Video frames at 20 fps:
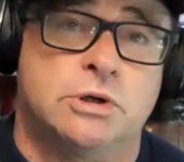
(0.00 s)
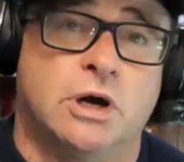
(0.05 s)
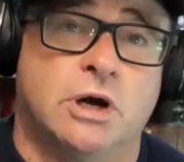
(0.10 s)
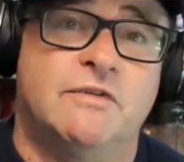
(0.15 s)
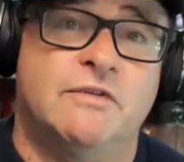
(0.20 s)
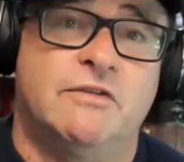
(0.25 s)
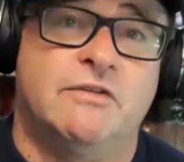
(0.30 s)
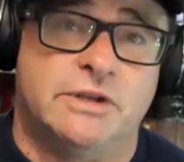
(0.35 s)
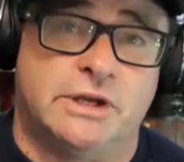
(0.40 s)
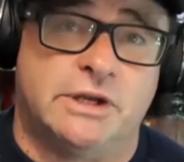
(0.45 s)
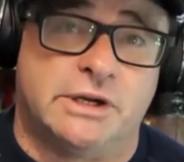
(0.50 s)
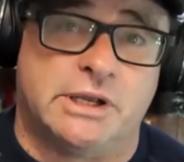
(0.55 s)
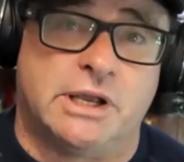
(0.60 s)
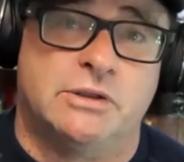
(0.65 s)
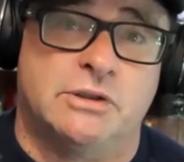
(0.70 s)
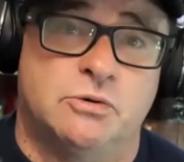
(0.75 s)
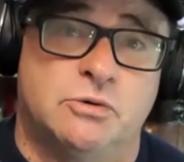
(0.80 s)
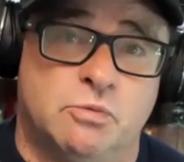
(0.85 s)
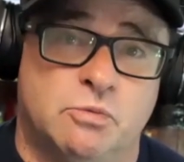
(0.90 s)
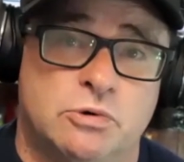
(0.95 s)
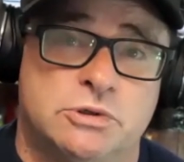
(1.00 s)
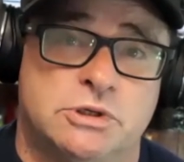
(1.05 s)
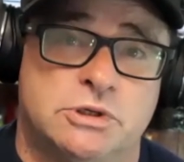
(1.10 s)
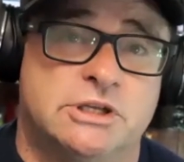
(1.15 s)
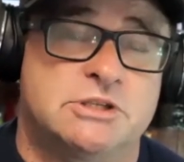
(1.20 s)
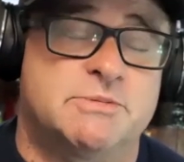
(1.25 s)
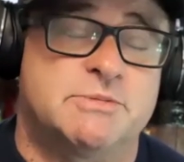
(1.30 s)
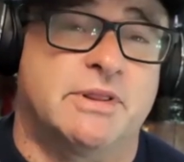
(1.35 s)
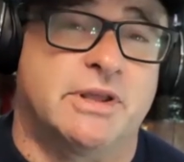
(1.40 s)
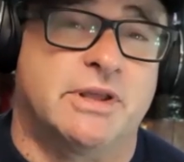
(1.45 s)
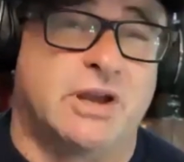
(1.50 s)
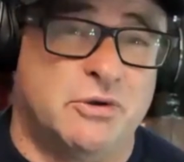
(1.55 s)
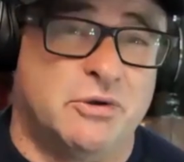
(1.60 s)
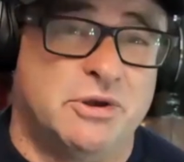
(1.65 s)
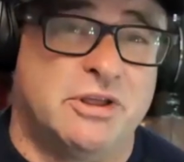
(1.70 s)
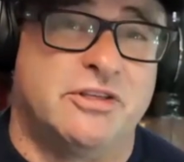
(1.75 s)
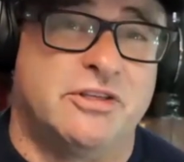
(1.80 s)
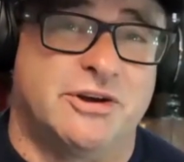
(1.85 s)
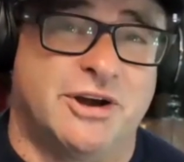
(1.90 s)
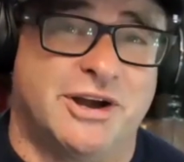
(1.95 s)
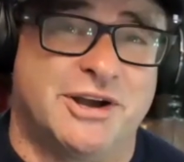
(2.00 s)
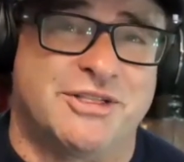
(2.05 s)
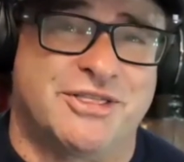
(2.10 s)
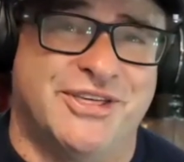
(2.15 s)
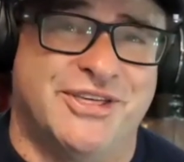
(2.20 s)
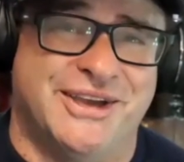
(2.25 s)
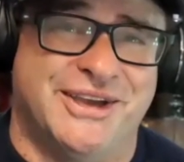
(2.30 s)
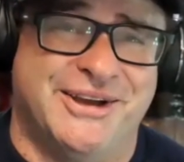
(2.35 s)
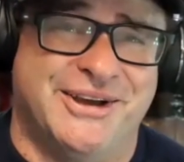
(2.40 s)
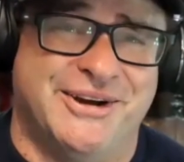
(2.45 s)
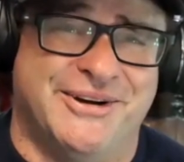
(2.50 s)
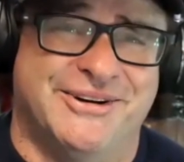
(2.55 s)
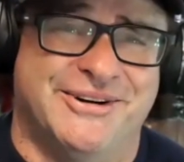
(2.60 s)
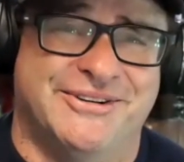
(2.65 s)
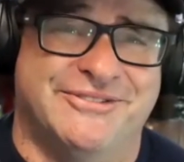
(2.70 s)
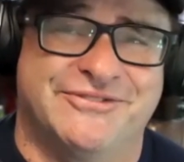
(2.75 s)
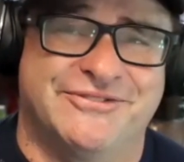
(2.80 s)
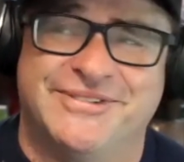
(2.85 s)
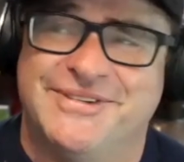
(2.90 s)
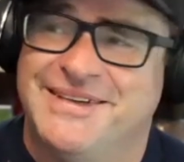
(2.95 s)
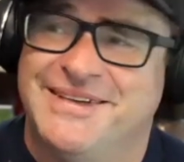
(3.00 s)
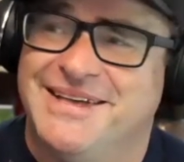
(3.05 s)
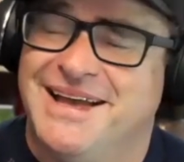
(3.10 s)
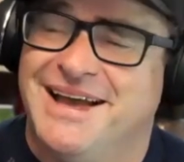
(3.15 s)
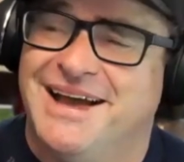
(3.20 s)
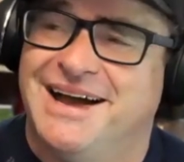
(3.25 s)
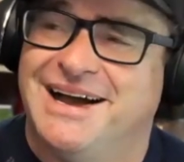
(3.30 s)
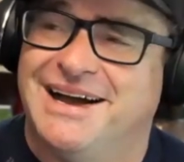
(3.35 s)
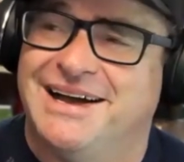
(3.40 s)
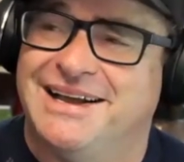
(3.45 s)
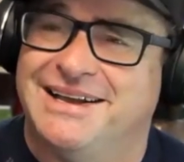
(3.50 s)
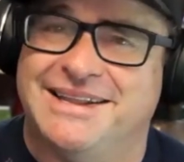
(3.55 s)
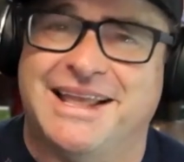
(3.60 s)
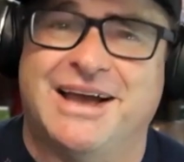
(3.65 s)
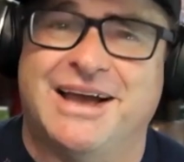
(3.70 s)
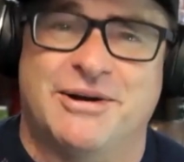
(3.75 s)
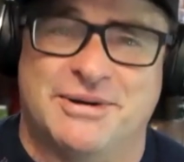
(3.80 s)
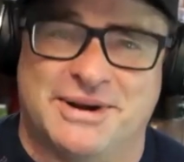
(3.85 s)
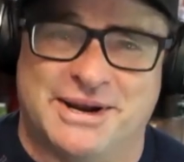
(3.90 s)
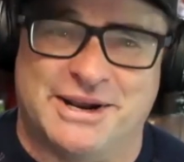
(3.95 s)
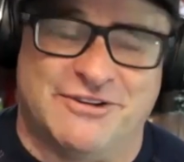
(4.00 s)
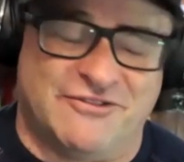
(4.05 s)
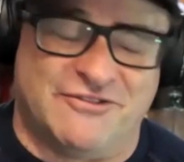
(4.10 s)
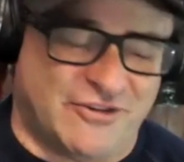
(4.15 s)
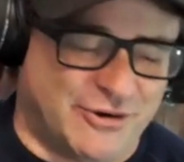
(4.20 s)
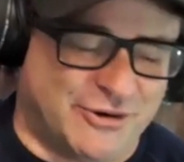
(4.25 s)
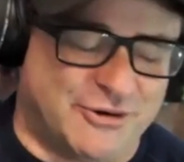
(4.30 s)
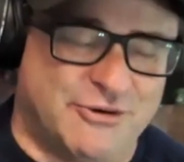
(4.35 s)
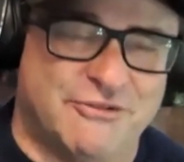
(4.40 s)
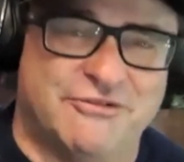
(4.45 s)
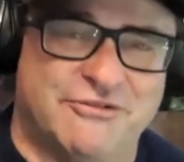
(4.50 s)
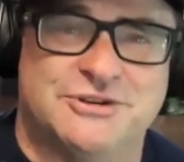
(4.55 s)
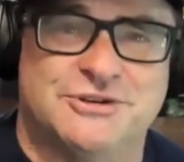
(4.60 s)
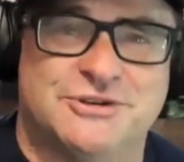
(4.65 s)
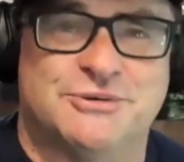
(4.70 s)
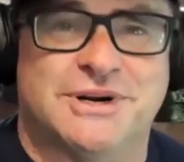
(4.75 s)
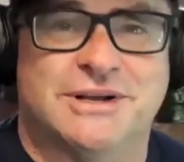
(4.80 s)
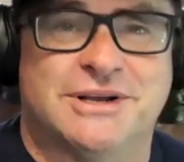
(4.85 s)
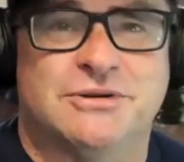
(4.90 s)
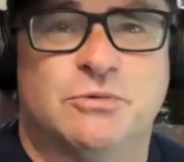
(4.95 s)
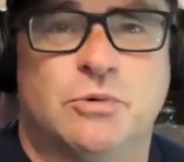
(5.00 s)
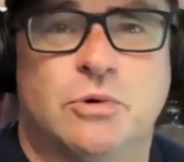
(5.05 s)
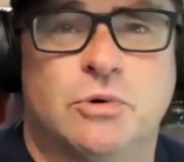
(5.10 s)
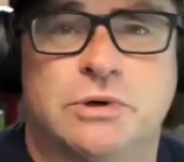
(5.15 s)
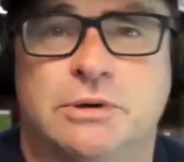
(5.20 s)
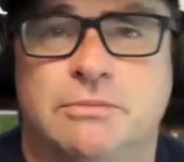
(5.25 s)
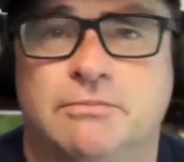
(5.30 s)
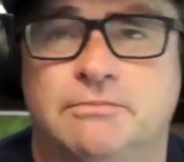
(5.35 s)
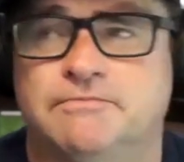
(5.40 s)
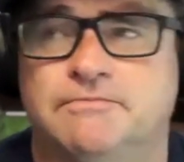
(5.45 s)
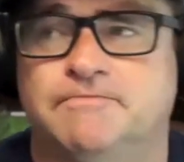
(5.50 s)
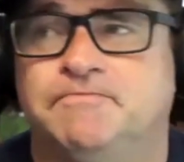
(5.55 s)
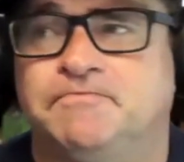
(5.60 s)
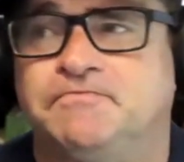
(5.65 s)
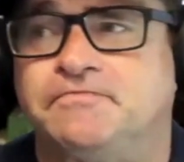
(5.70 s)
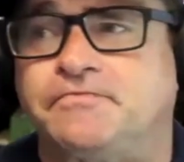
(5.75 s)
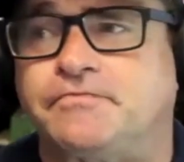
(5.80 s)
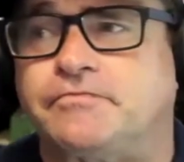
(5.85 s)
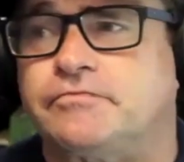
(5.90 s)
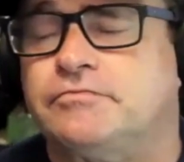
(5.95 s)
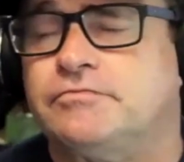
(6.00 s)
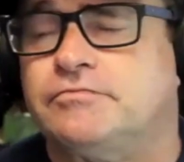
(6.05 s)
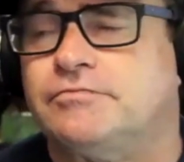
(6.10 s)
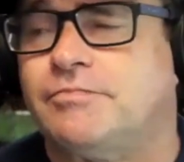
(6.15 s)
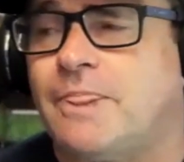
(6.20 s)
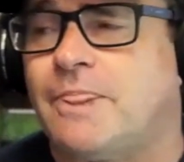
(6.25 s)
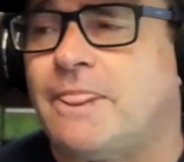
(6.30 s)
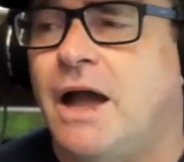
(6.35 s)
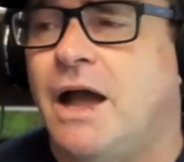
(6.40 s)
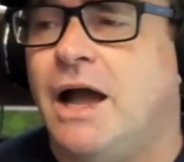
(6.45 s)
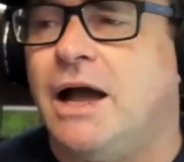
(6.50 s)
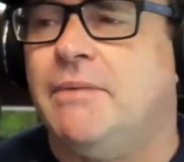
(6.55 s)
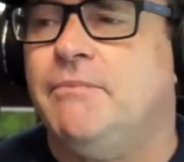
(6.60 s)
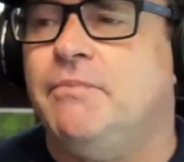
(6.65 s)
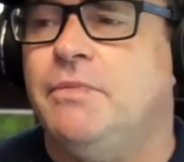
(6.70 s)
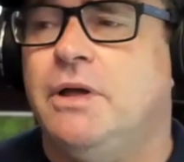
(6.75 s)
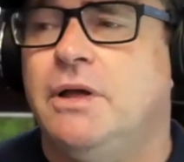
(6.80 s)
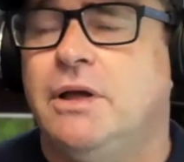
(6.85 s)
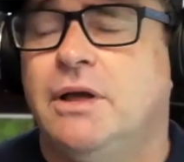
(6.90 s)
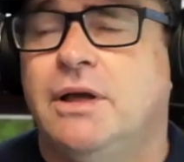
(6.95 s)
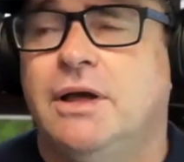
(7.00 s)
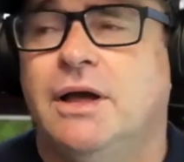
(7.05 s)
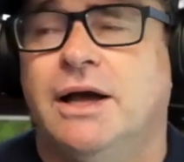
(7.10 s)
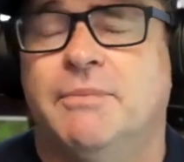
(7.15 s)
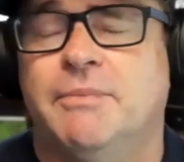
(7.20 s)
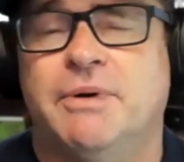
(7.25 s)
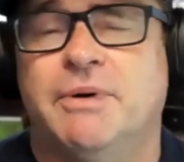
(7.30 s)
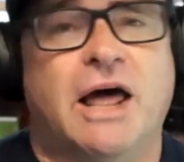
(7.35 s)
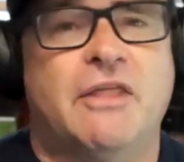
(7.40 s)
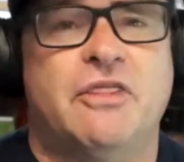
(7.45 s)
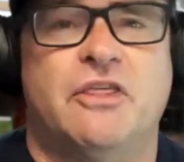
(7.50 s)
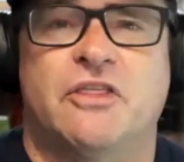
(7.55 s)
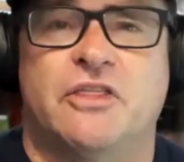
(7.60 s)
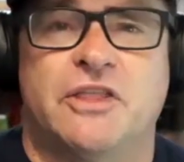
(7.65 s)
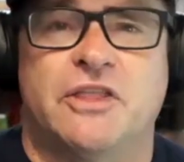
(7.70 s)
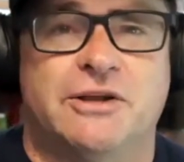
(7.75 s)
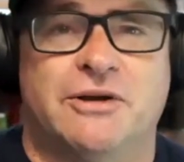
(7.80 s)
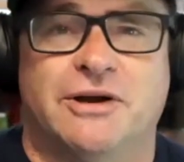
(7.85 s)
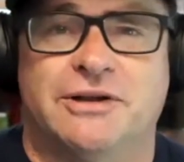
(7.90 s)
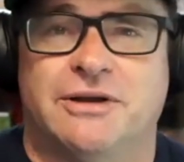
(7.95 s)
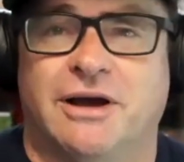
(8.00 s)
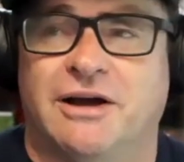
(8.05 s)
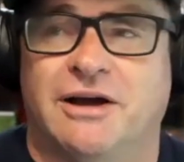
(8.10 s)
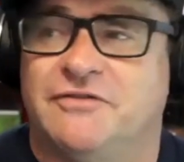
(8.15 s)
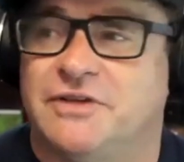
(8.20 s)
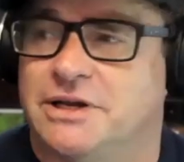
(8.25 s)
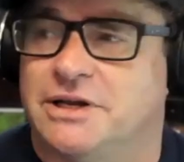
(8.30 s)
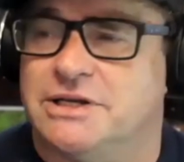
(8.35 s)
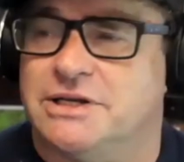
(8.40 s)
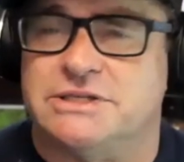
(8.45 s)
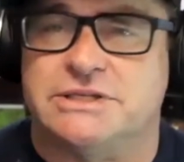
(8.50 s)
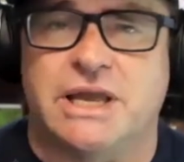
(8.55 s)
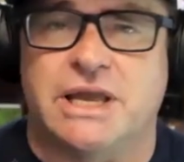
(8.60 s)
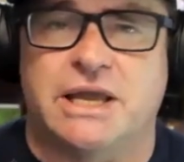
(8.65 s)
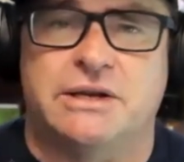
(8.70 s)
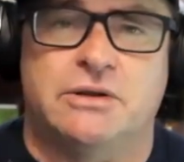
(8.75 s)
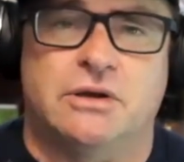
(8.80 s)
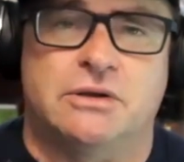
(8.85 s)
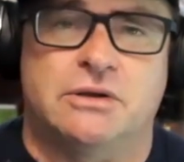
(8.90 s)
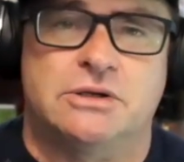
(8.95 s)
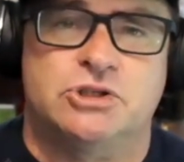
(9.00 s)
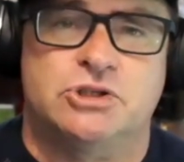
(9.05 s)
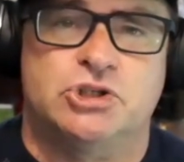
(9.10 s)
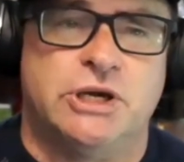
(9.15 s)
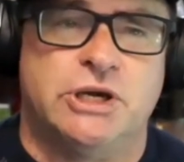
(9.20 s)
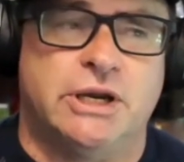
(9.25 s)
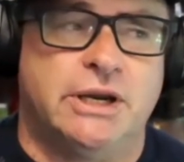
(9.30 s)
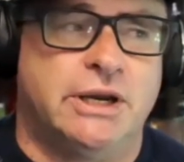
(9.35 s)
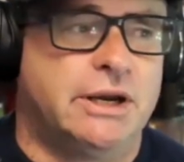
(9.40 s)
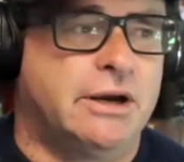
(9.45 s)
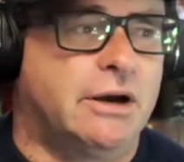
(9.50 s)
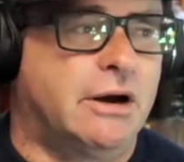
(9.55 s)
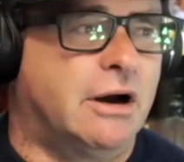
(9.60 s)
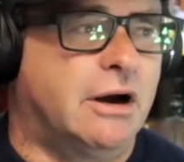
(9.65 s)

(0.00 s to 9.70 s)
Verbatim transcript: I've never done it underwater. That's about the only thing I can think of. Now I'm going to get a phone call to do it underwater. But other than that, I've done it standing on a chair,